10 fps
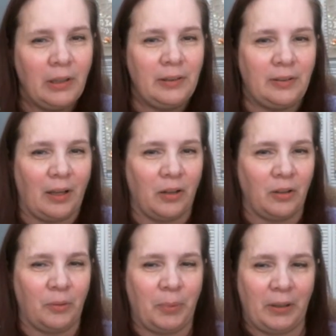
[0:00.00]

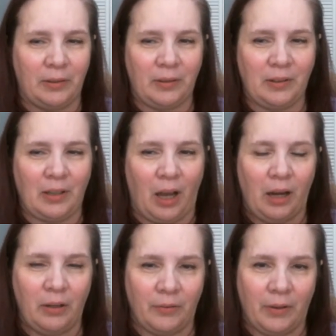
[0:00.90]
seller, but it's
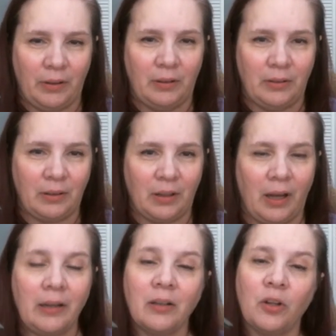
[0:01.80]
kind of on the
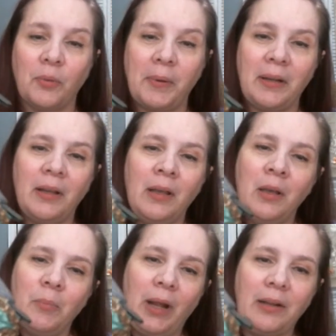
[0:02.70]
decline a little bit.
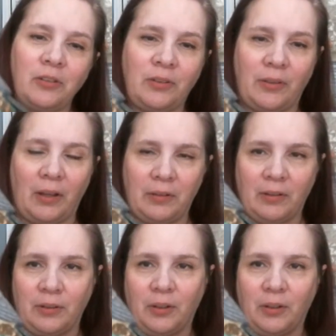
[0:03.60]
But I just thought this